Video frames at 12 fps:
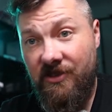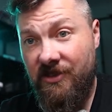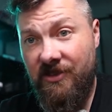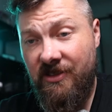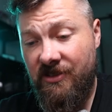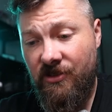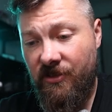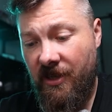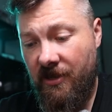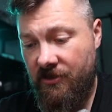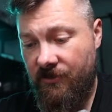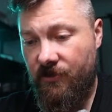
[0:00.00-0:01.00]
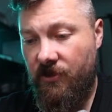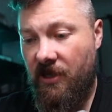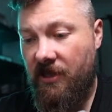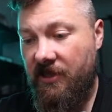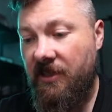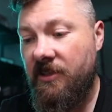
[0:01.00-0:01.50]
This does not count as a full
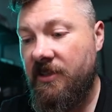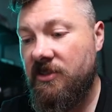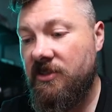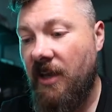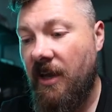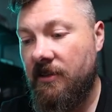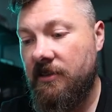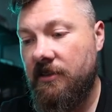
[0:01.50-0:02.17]
art in this set.